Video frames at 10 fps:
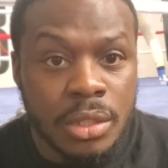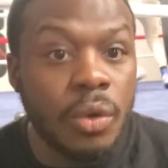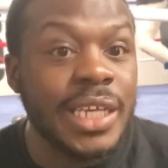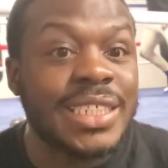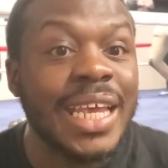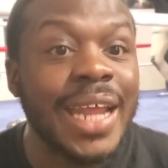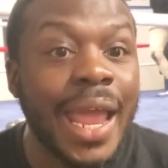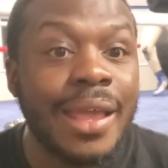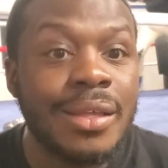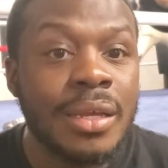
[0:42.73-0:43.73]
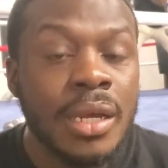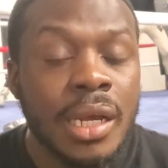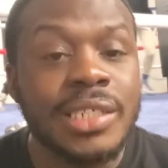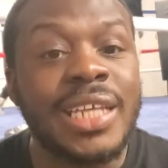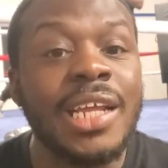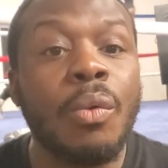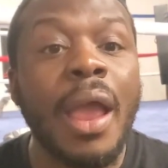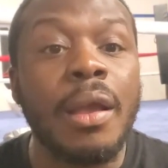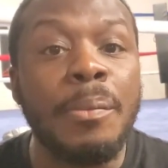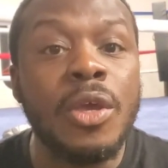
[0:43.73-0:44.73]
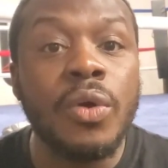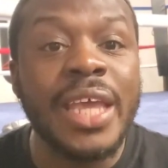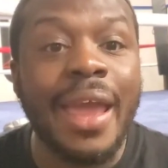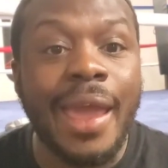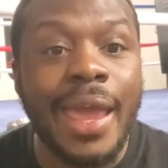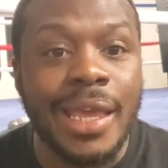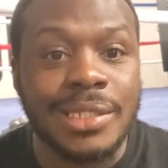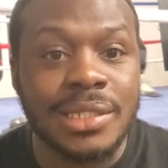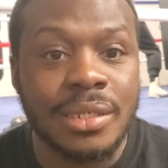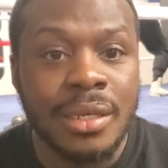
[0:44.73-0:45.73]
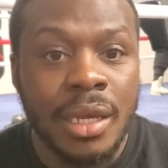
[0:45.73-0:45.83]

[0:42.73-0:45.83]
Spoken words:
You ain't say that, because Dana White will be on your ass.